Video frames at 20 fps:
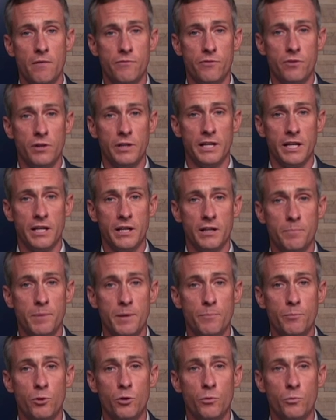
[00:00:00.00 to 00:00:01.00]
be helpful
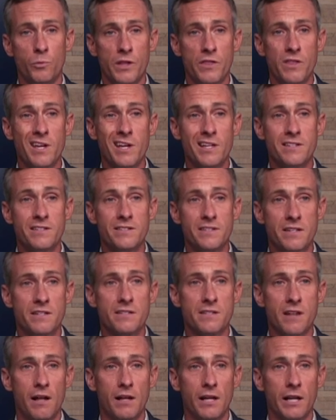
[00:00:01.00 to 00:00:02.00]
in people with
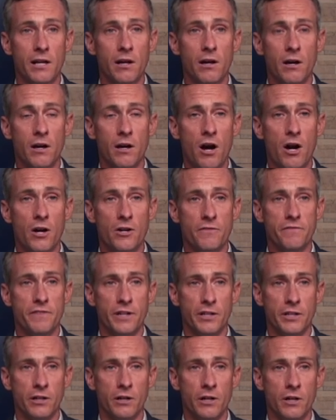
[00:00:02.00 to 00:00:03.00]
systolic heart
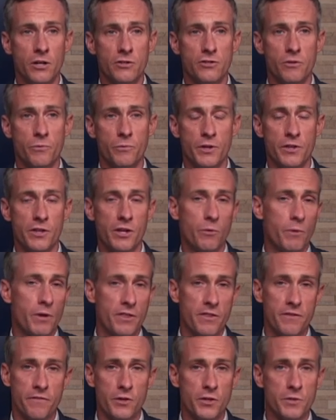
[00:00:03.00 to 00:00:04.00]
failure. So they're
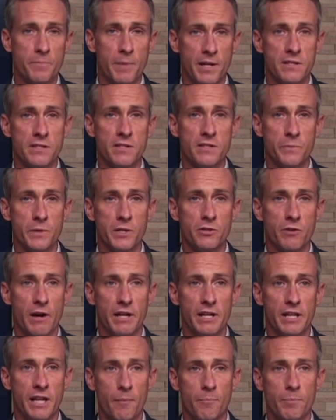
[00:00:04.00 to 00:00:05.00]
one of the first medicines we
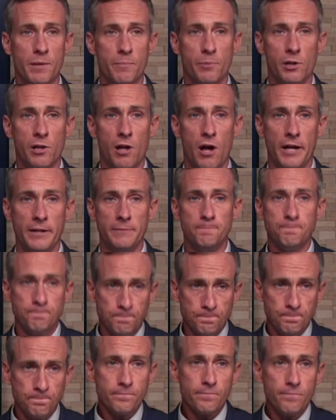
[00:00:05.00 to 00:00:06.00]
try and get people on.
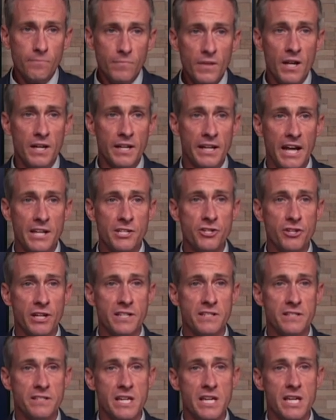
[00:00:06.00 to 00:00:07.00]
Again, you
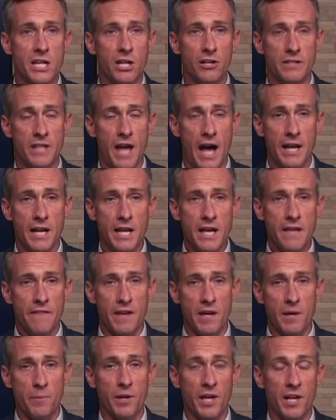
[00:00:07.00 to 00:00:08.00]
can see here that
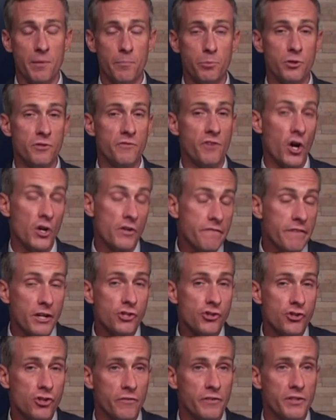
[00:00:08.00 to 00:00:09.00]
they can improve heart
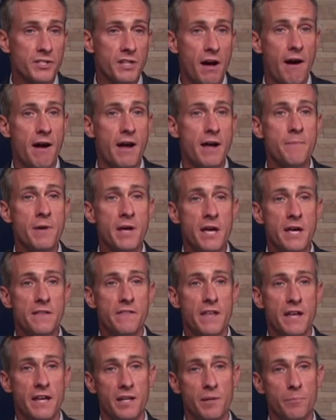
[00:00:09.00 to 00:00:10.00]
function over time.
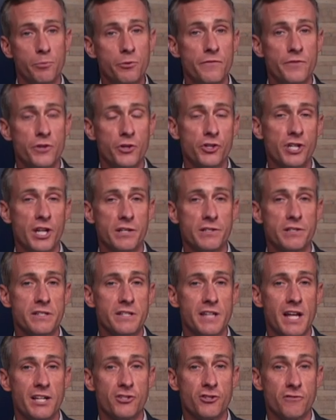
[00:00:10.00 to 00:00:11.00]
They can improve your
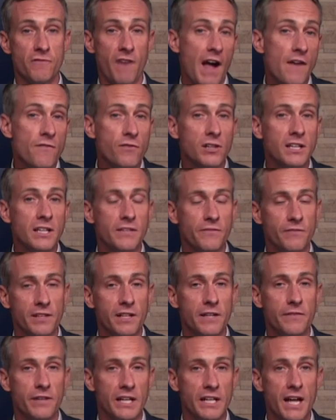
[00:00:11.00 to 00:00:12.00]
chances at survival,
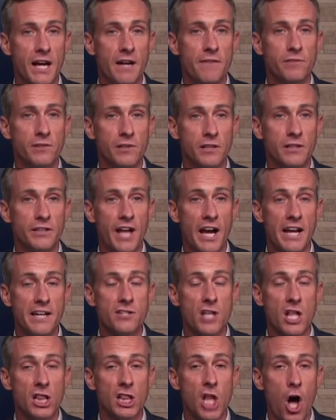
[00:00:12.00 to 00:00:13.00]
li living a nice,
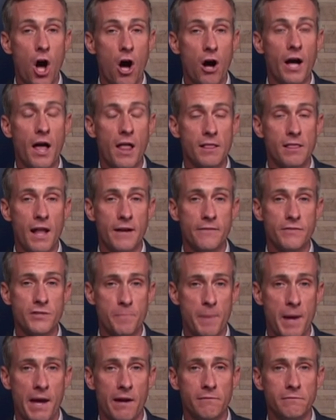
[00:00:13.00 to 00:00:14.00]
nice long
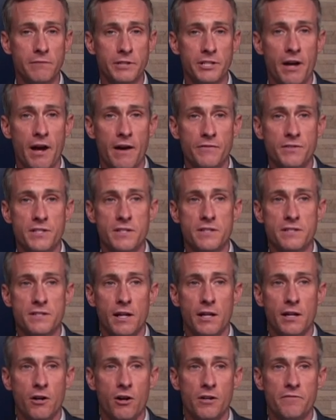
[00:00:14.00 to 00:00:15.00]
lifespan when you have
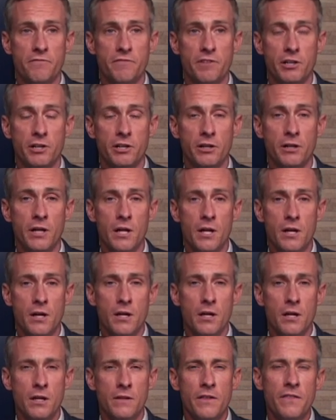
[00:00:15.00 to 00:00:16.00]
systolic heart failure.
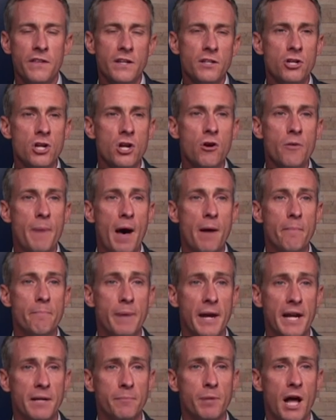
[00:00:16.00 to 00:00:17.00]
The thing to know
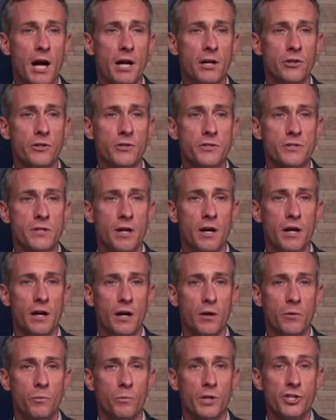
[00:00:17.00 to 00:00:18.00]
about beta blockers,
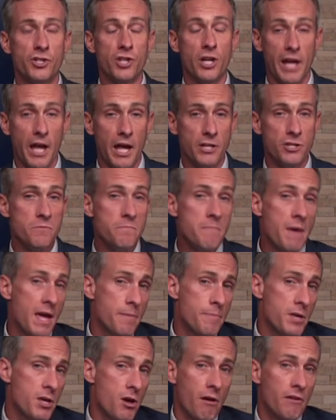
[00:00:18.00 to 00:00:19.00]
uh, which again you
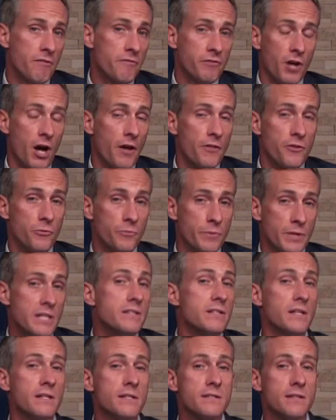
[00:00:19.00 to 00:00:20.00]
may be on for other
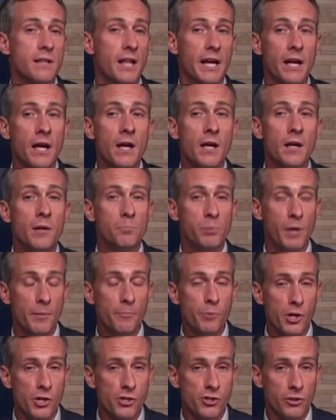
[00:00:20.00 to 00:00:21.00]
reasons like
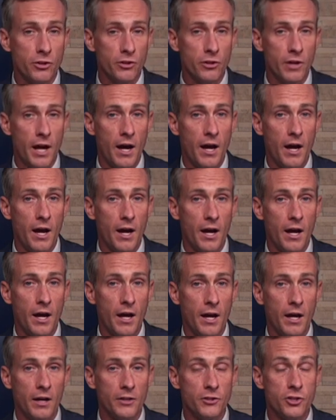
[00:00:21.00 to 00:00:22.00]
blood pressure,
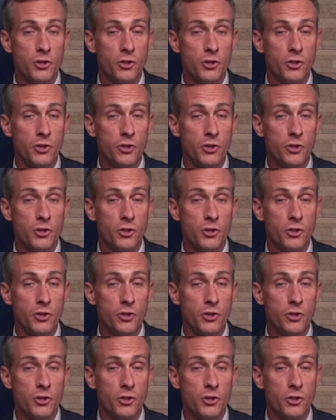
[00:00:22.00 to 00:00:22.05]
uh,